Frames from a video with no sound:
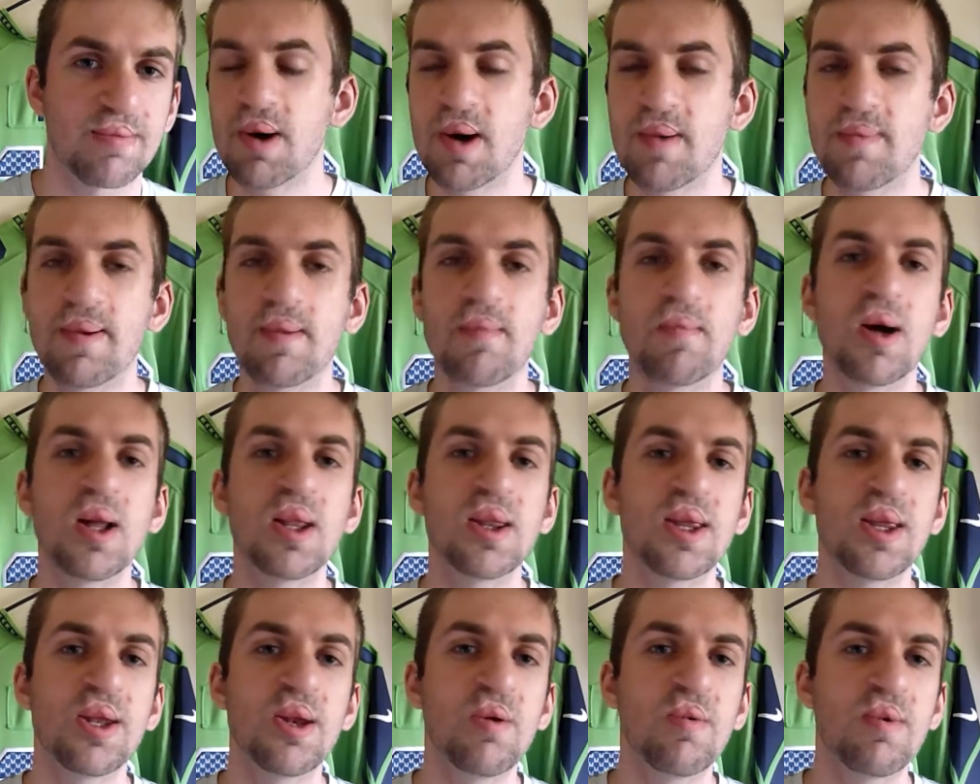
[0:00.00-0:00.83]
But from what
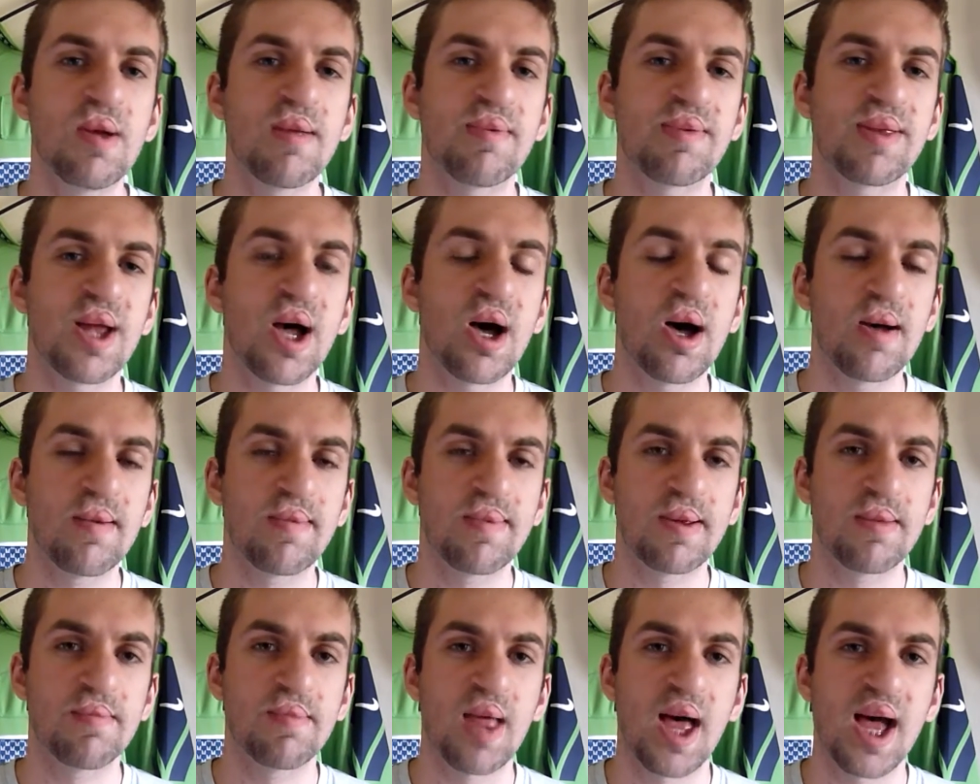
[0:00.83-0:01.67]
little we saw of
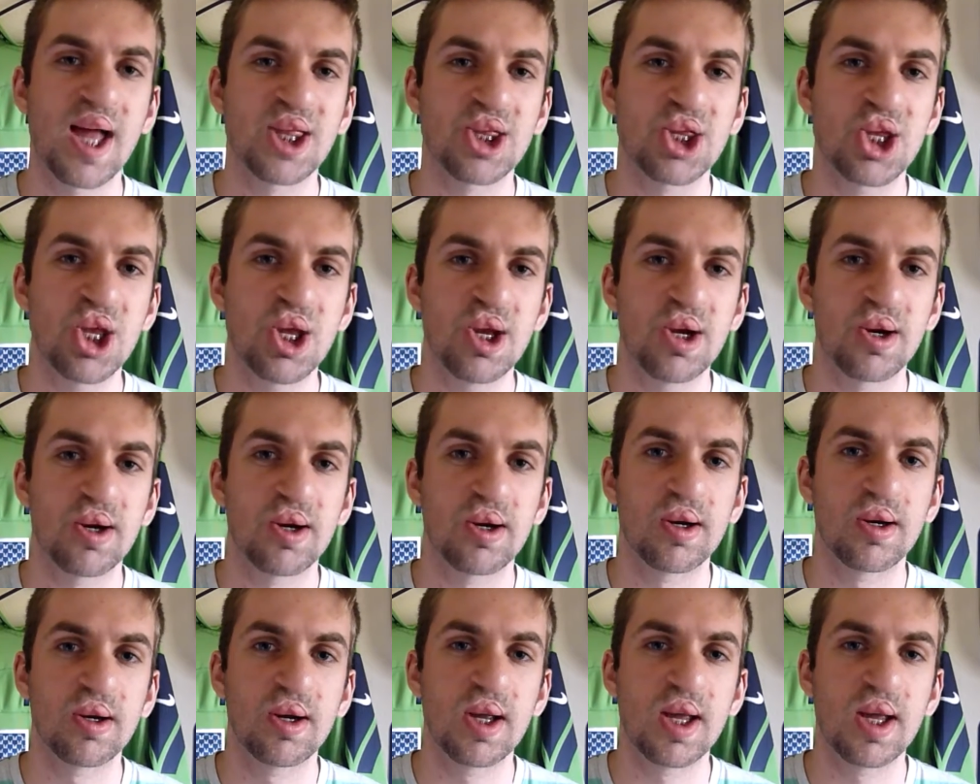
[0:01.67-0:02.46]
him last year,